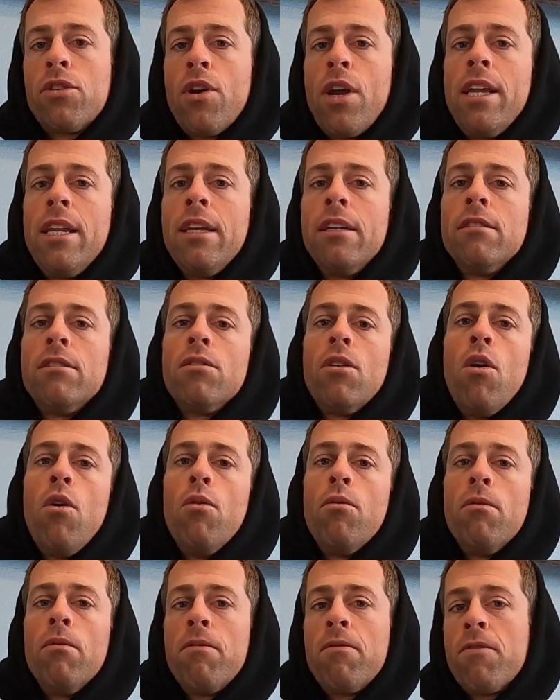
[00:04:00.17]
training
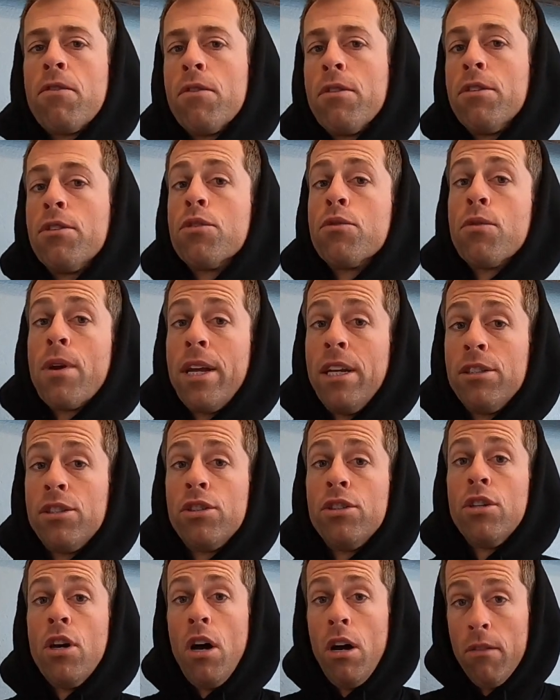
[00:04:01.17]
zone for the
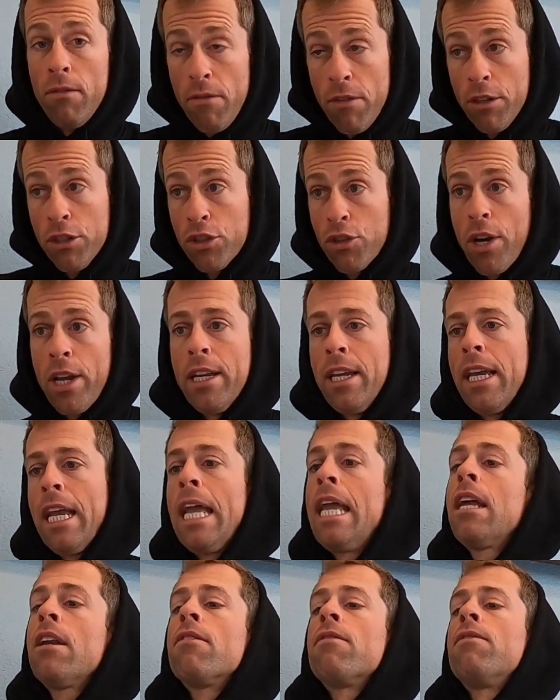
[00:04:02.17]
duration of the
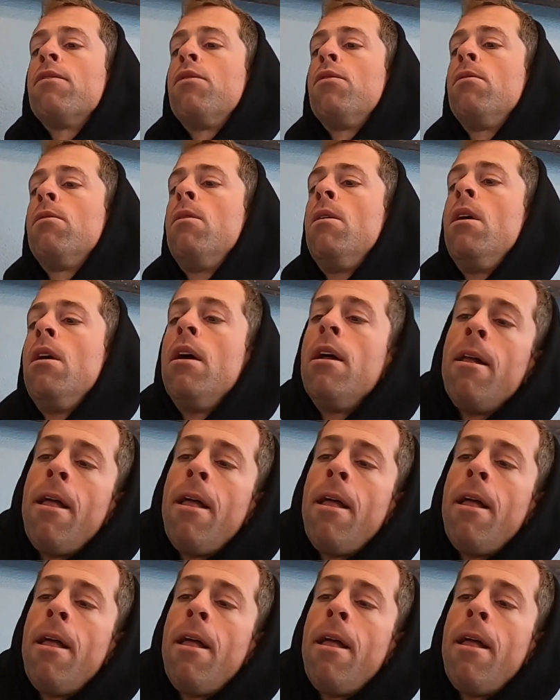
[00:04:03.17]
training interval.